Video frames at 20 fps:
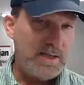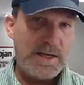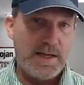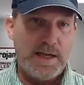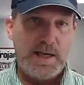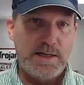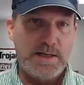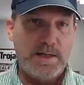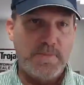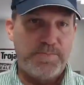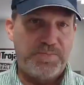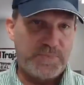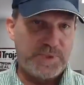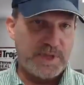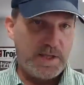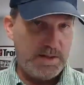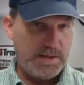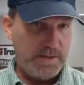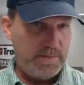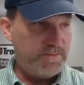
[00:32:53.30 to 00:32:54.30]
and it
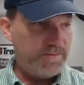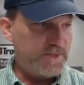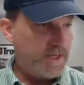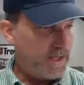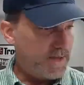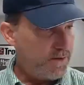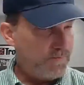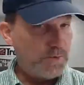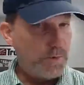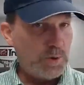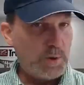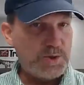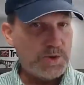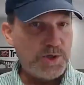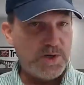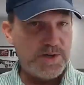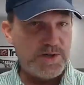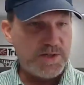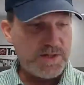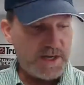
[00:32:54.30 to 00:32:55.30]
did the full
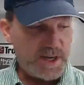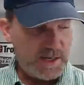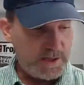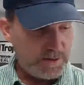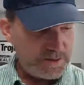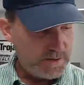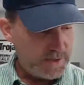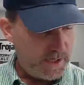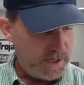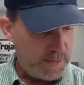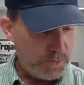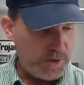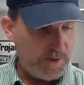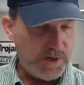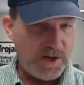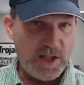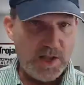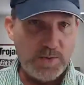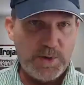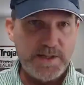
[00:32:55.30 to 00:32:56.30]
charge cycle and went
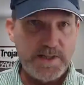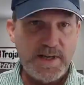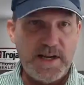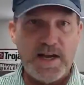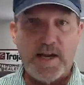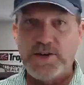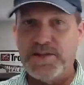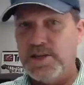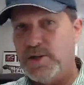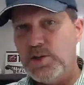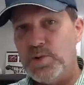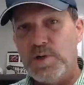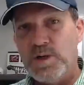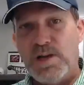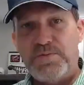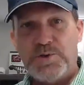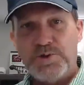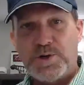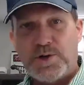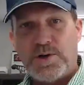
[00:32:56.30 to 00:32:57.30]
all the way down. Then you
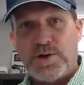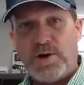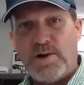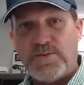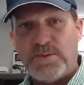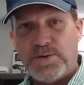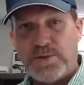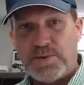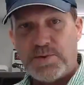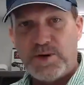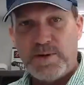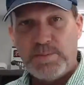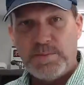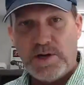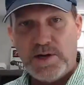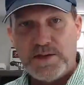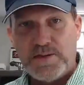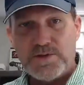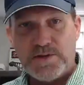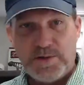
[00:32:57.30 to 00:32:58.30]
left your car for three
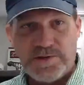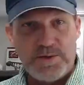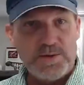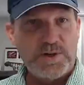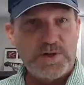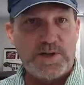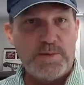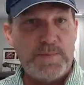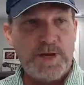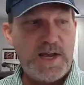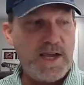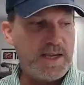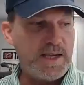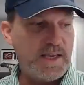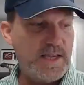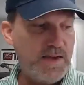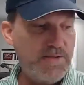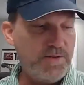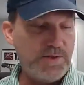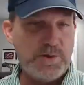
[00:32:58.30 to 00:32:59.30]
months. You're going to come back,
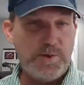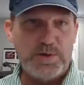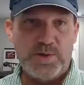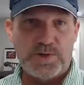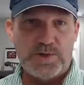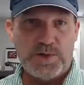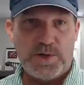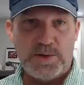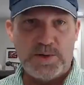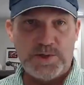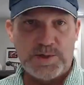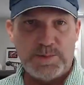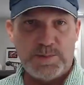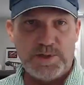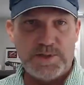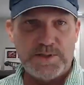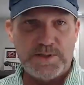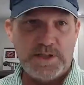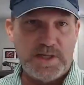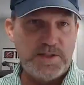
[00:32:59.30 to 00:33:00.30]
even though your charger's
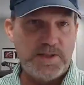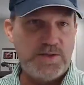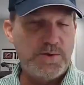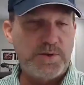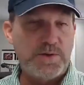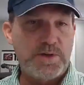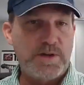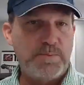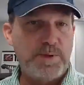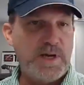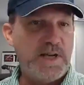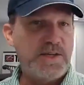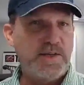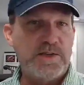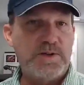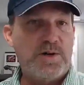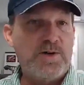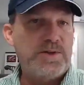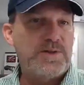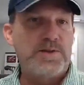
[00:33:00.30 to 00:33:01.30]
plugged in. You're going to come back.
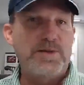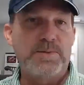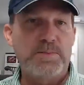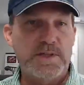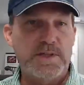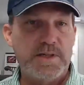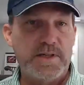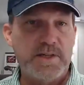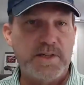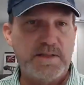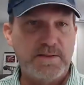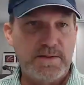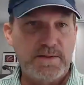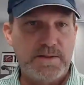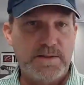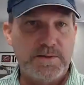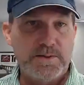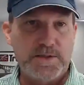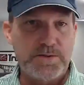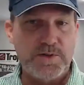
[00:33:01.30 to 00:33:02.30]
Your car's going to be dead.
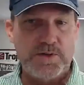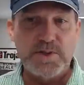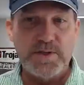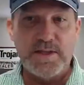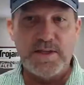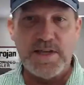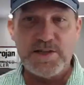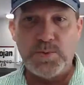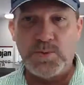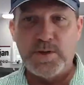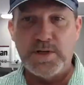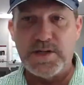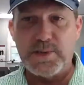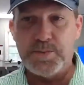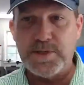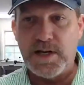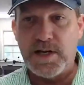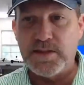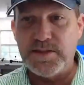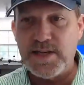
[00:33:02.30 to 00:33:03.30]
You know, so that's what I'm
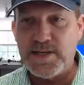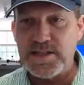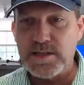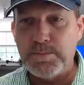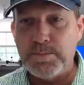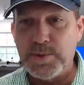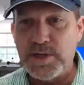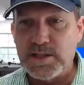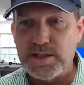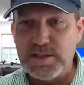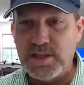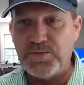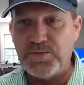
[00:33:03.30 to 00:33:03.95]
saying. That's the big